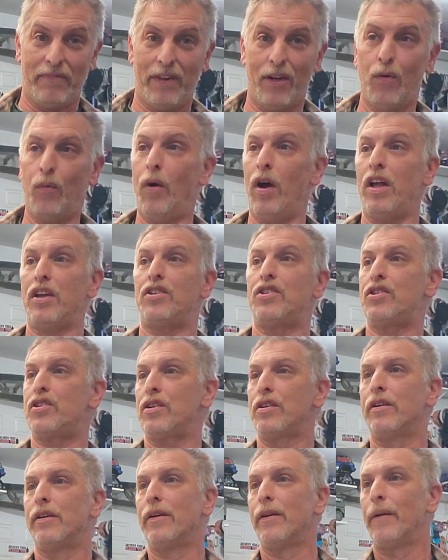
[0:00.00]
Which,
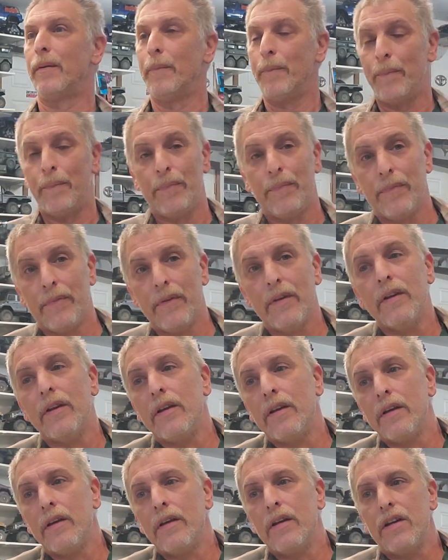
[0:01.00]

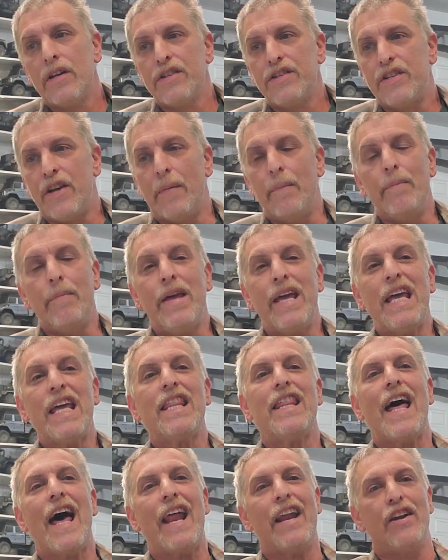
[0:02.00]
to me,
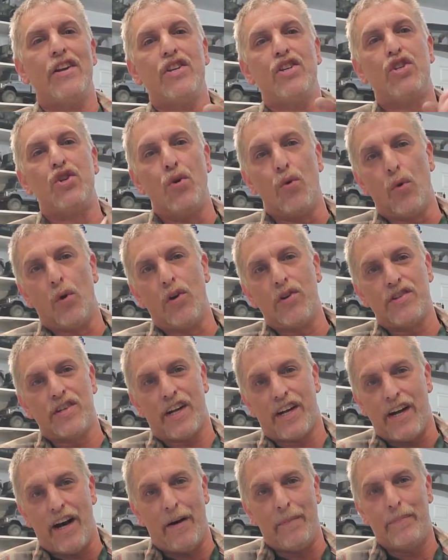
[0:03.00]
that endures a
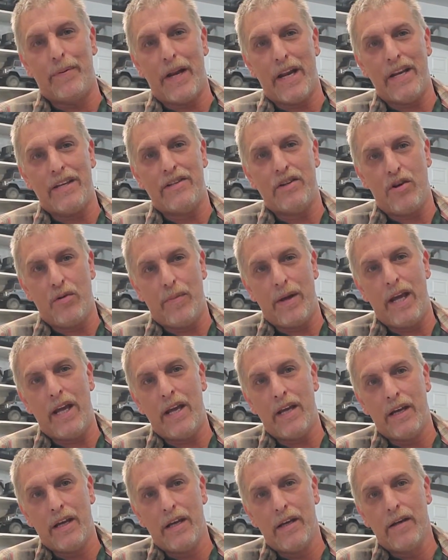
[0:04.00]
company to me
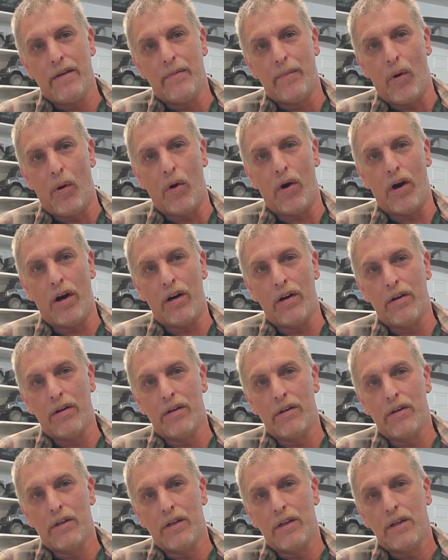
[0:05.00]
more.
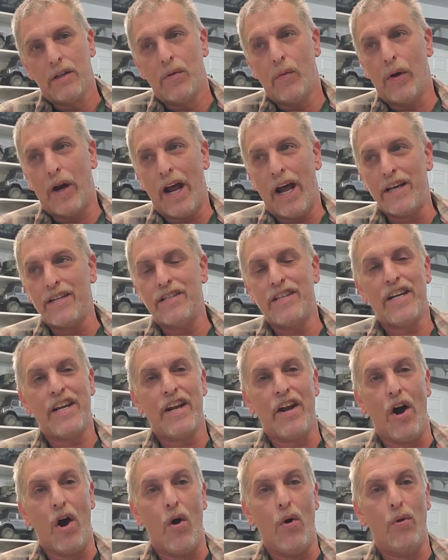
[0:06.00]
When I see an
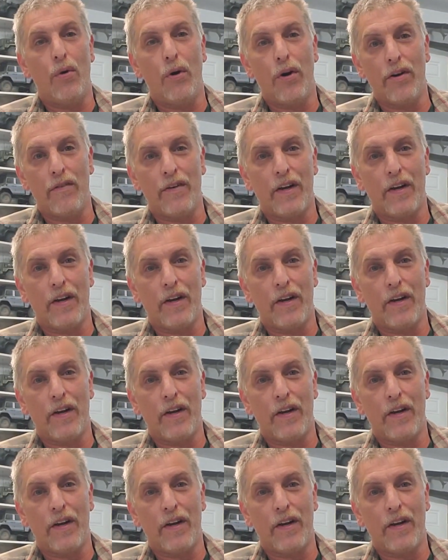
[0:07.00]
owner of a